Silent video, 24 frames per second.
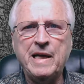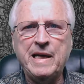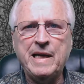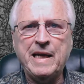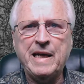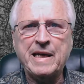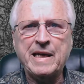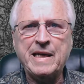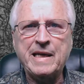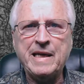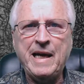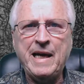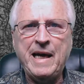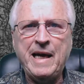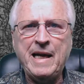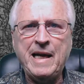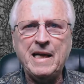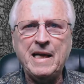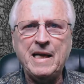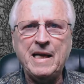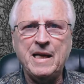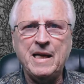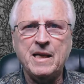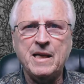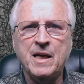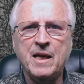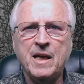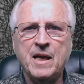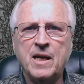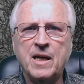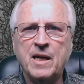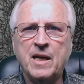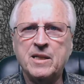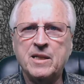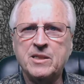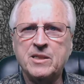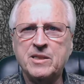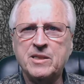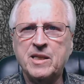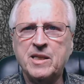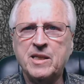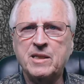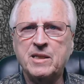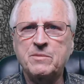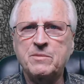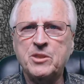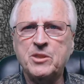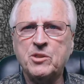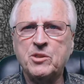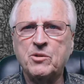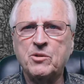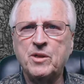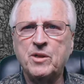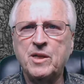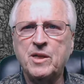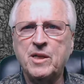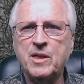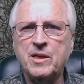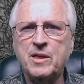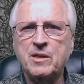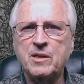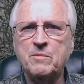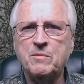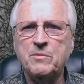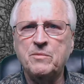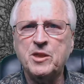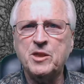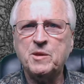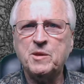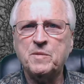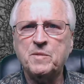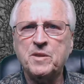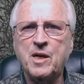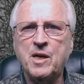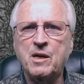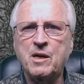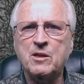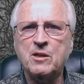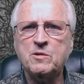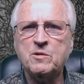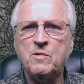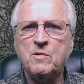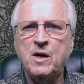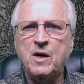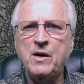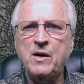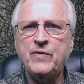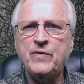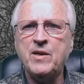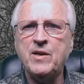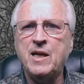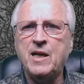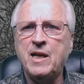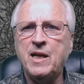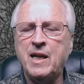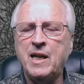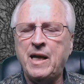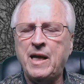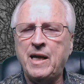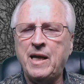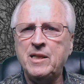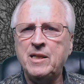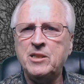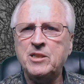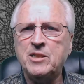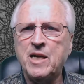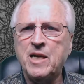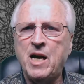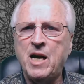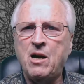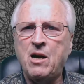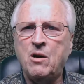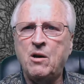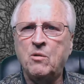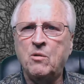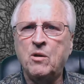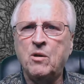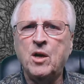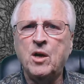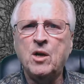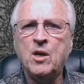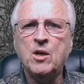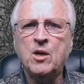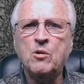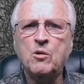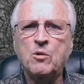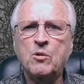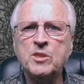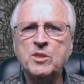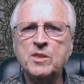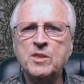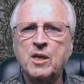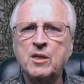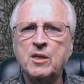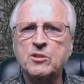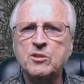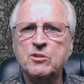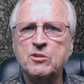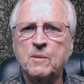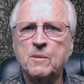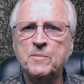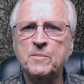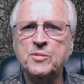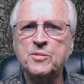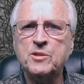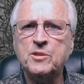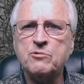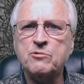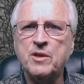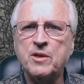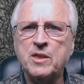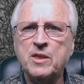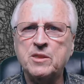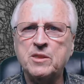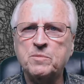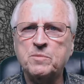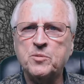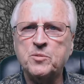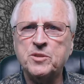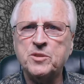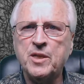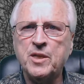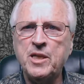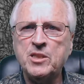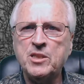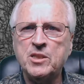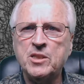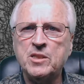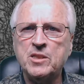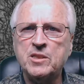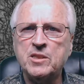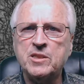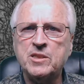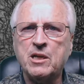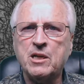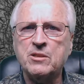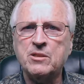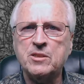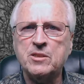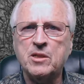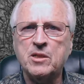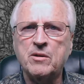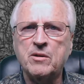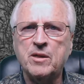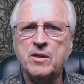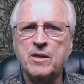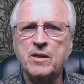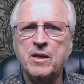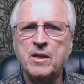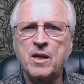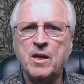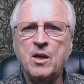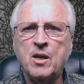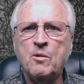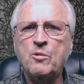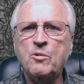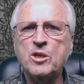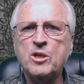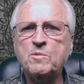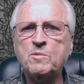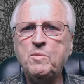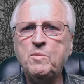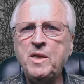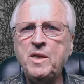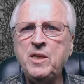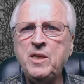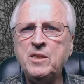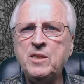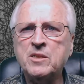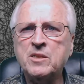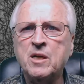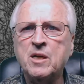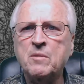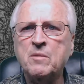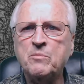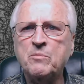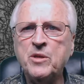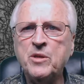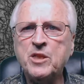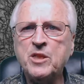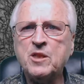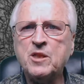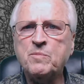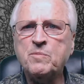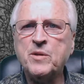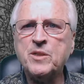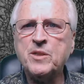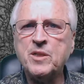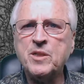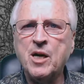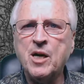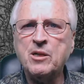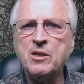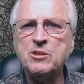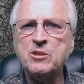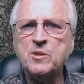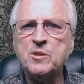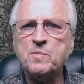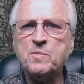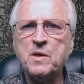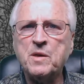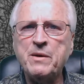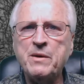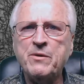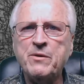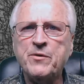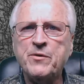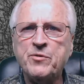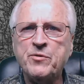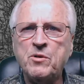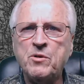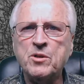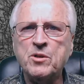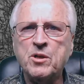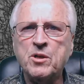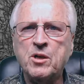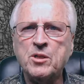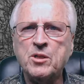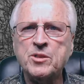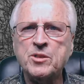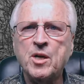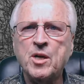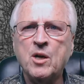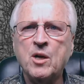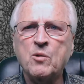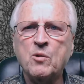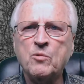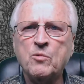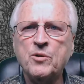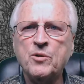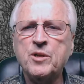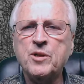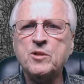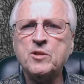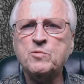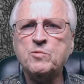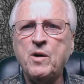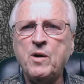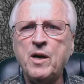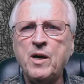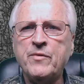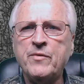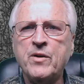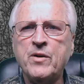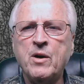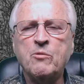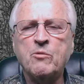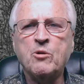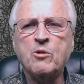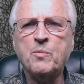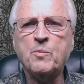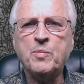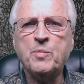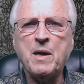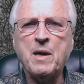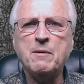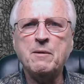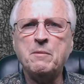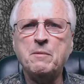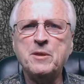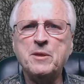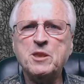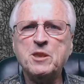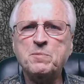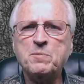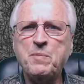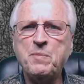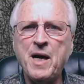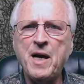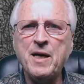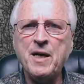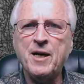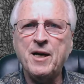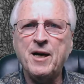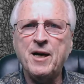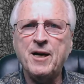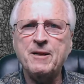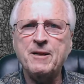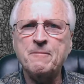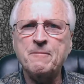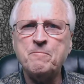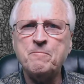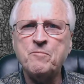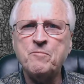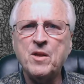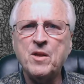Nikki Haley, and Senate Majority Leader Mitch McConnell's wife, Elaine Chao, who is now Trump's transportation secretary, which means Mitch McConnell's private phone calls with his wife were probably spied on.